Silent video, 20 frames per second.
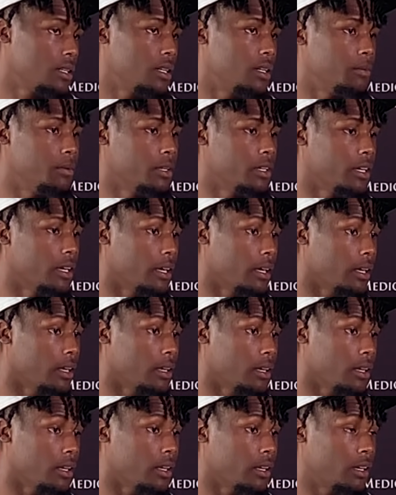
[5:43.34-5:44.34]
I mean,
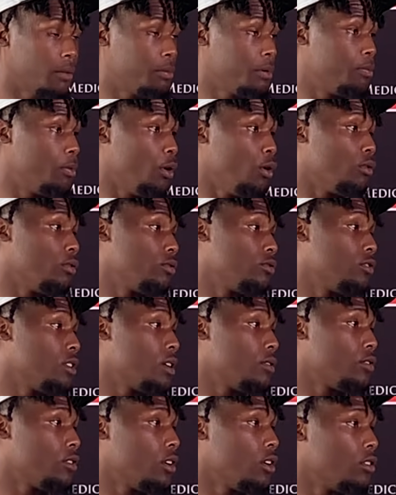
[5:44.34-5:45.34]
it could be both. You
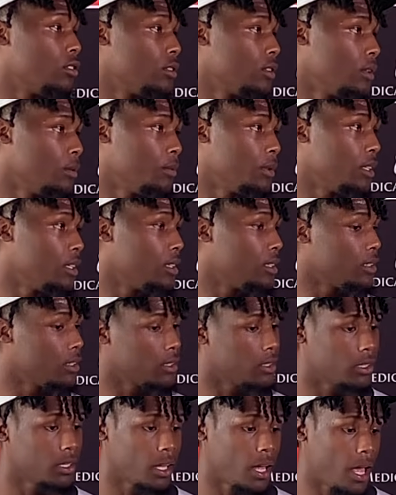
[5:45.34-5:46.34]
never know. I mean,
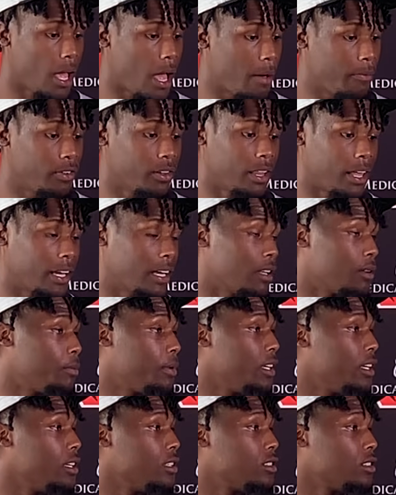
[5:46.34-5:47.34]
I feel like it'll
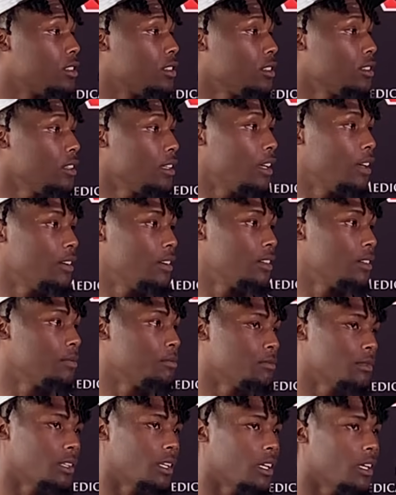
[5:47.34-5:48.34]
be easier.
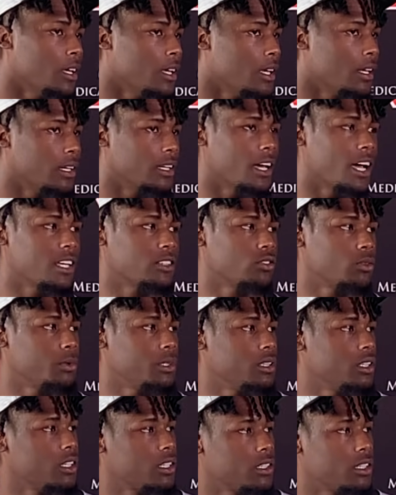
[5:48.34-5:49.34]
Guys won't be
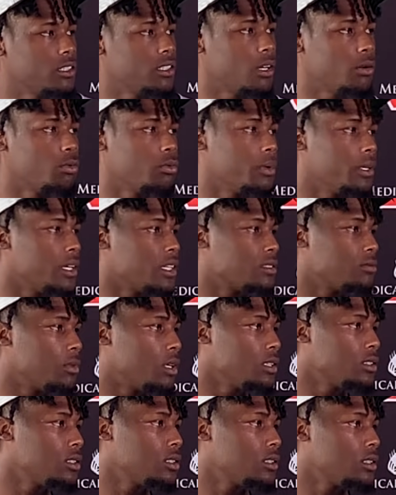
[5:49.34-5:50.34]
looking to double me as
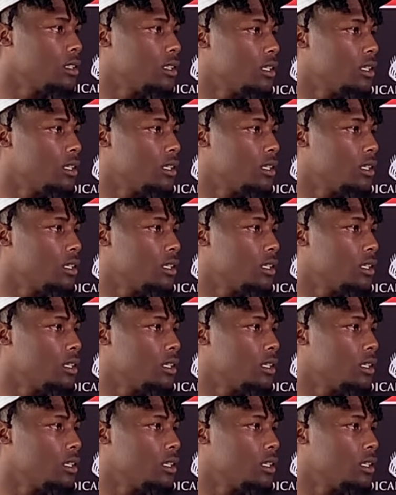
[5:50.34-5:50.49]
much.